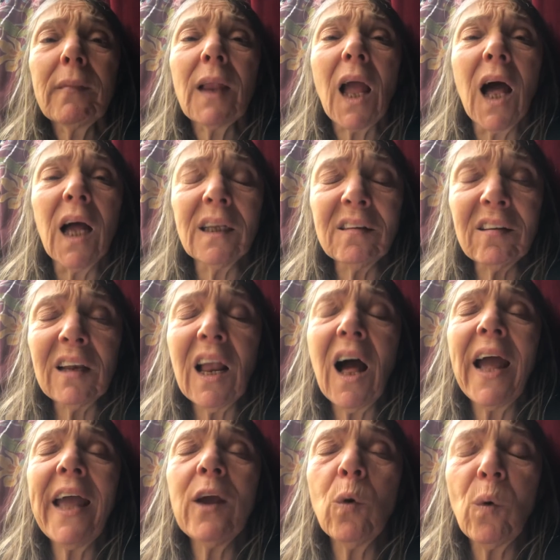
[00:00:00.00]

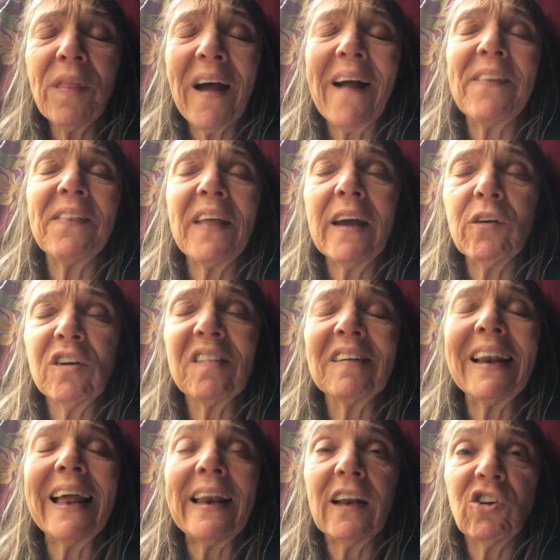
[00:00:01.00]
underlying all that, there is
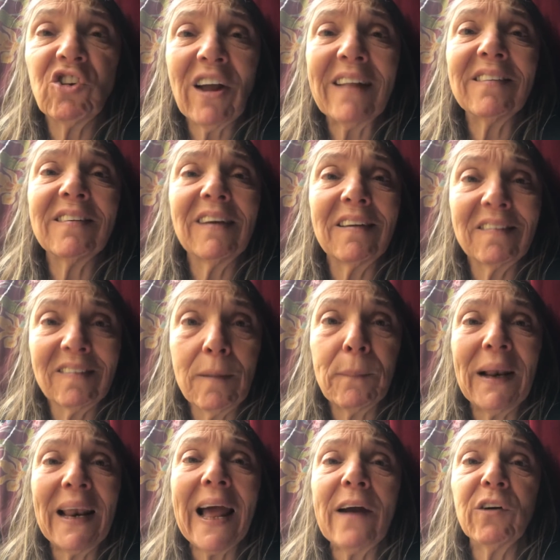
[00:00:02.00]
an energetic
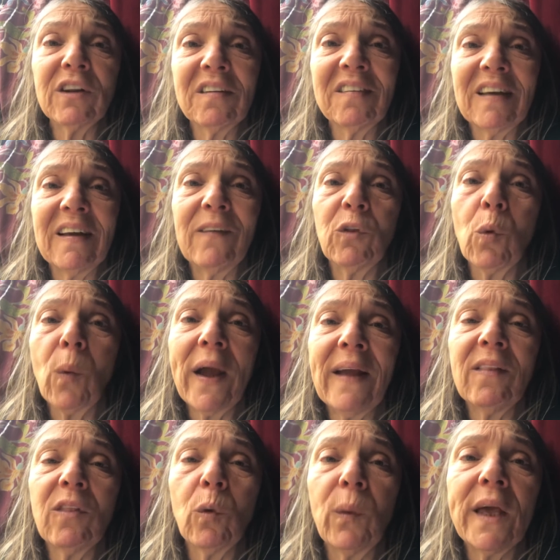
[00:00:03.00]
similarity in the way
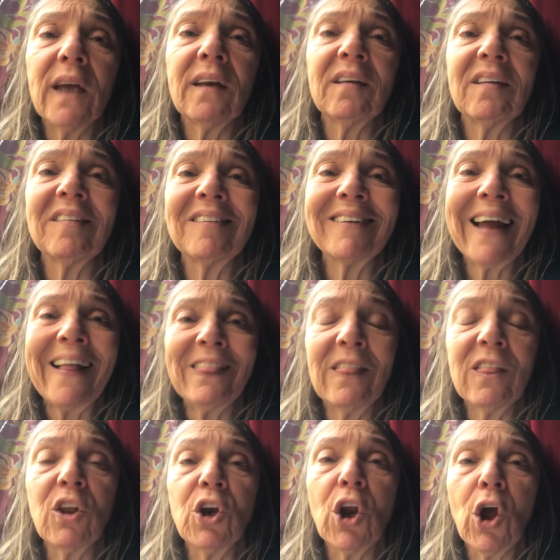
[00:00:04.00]
that we
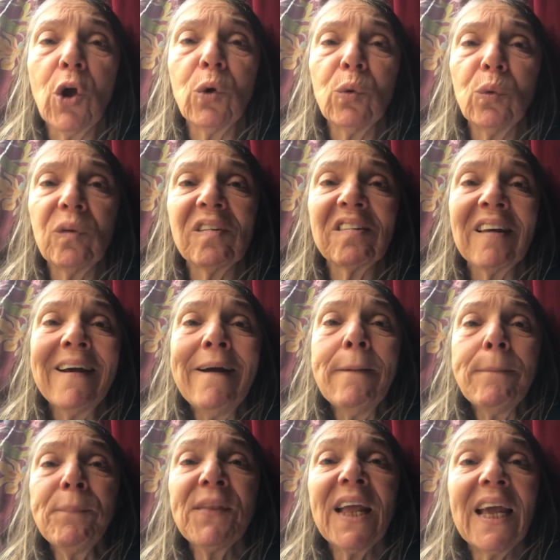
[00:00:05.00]
understand the nodes.
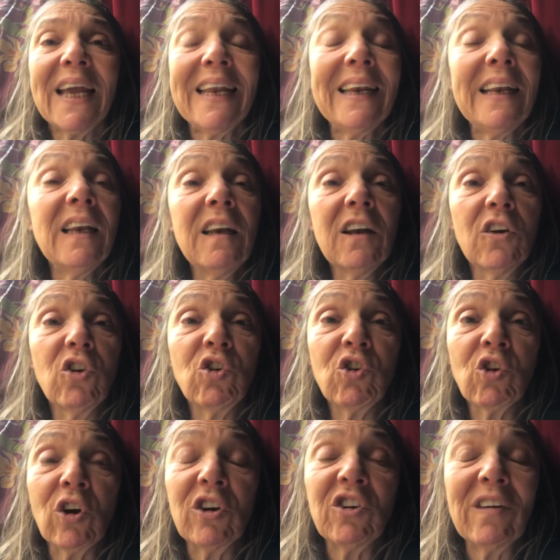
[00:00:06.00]
In Indian
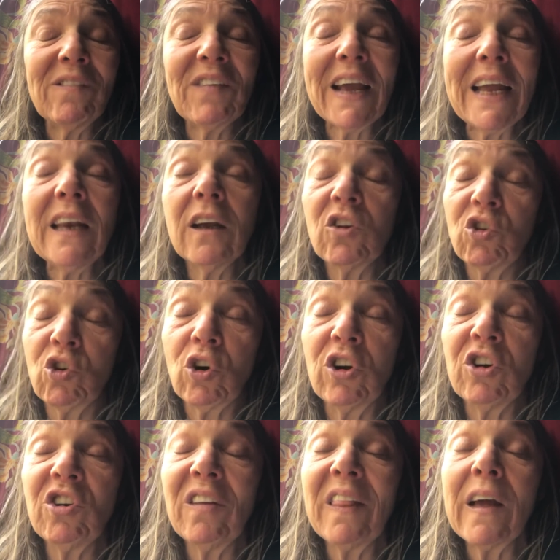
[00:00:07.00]
astrology, in Vedic
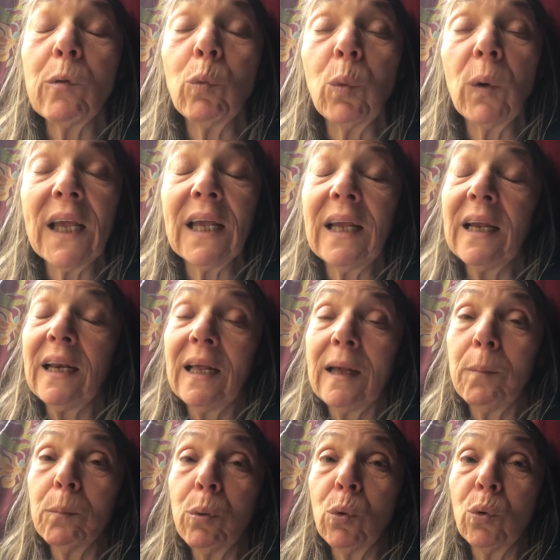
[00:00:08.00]
astrology, they're really
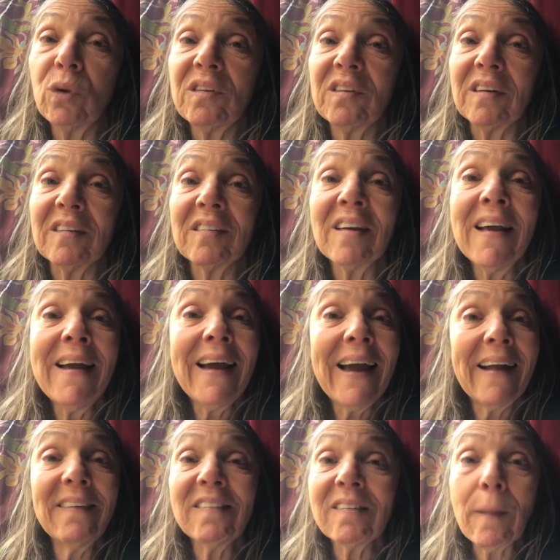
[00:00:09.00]
important.
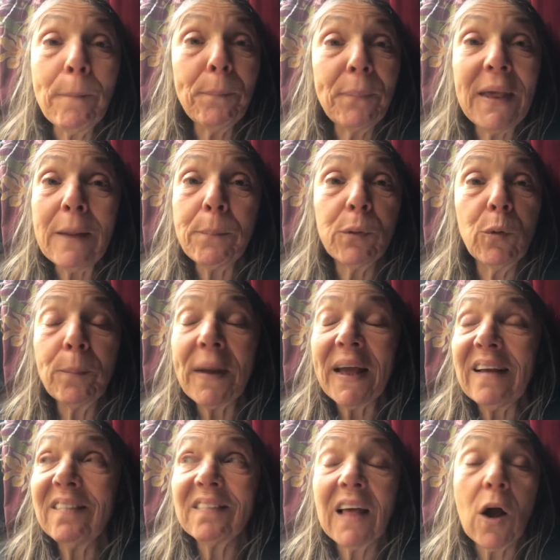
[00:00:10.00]
And some people
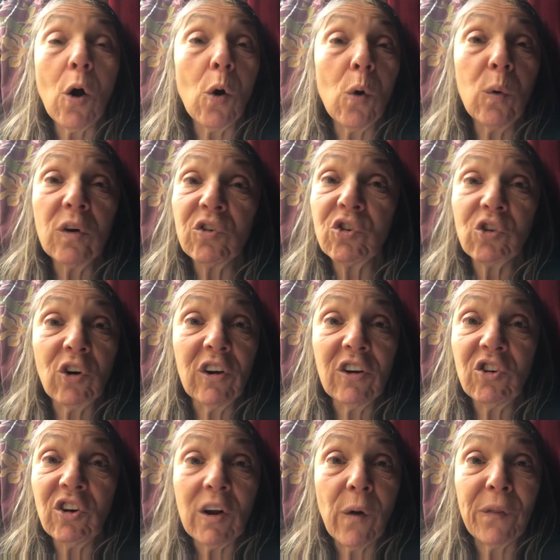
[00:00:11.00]
base their whole
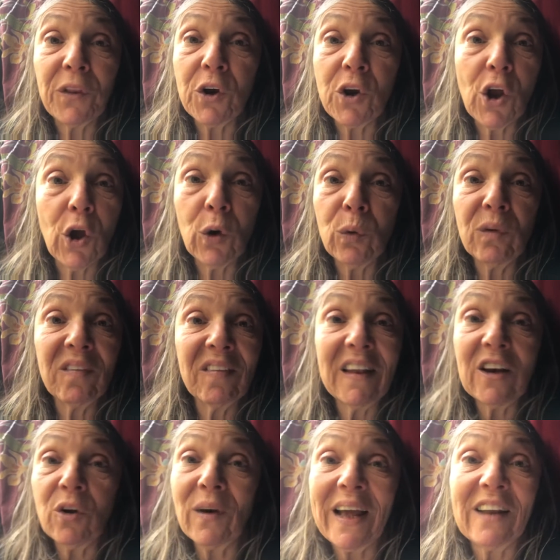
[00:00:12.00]
astrology on the nodes. They
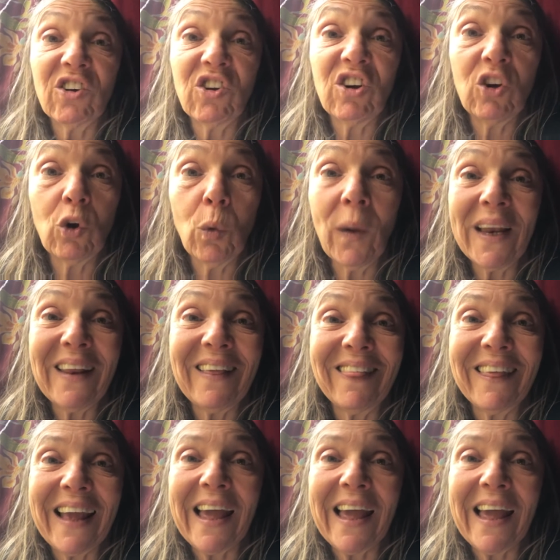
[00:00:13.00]
don't actually do anything